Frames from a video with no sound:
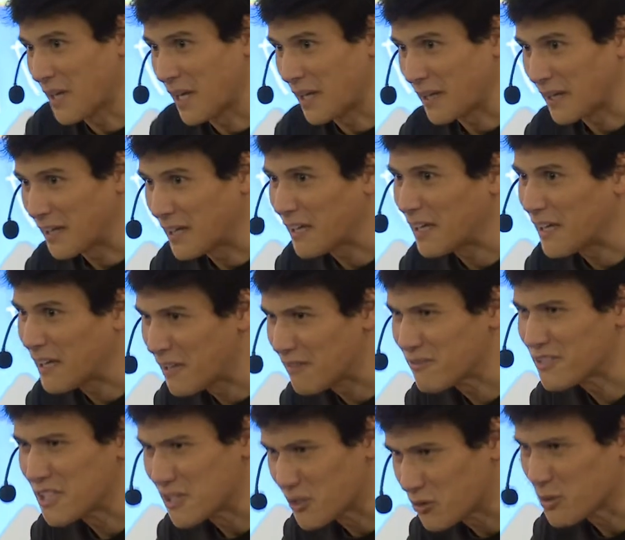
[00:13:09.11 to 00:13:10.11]
I
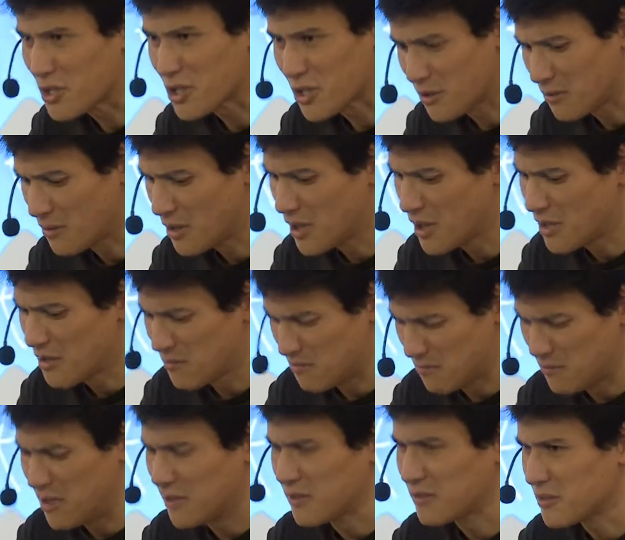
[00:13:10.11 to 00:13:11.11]
have the intuition,
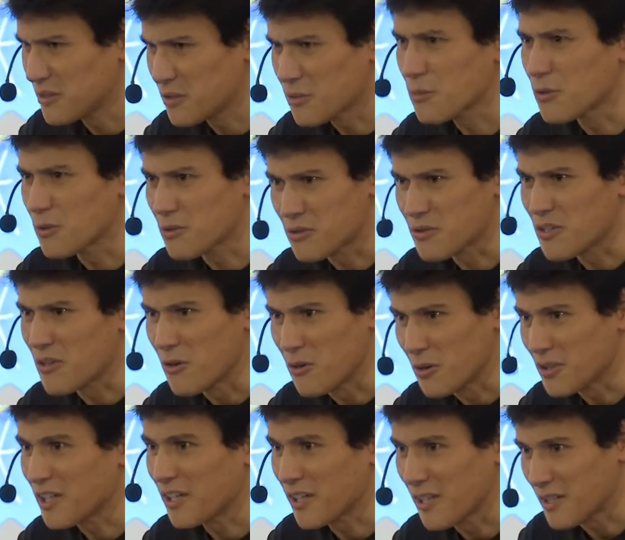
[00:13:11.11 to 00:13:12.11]
wow, these rules are
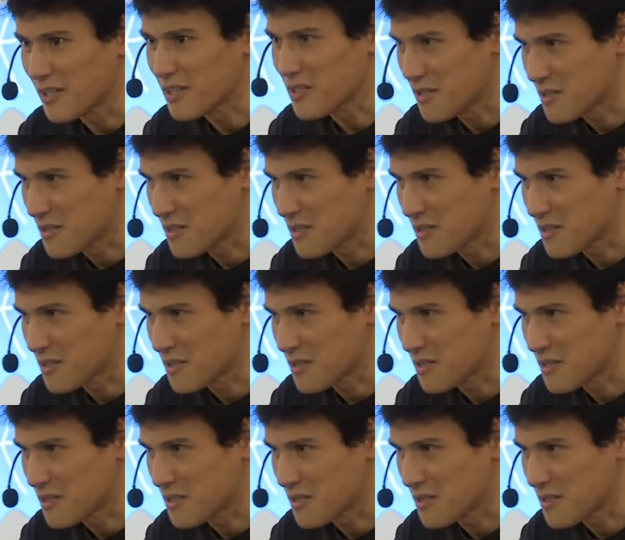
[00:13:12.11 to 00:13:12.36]
okay.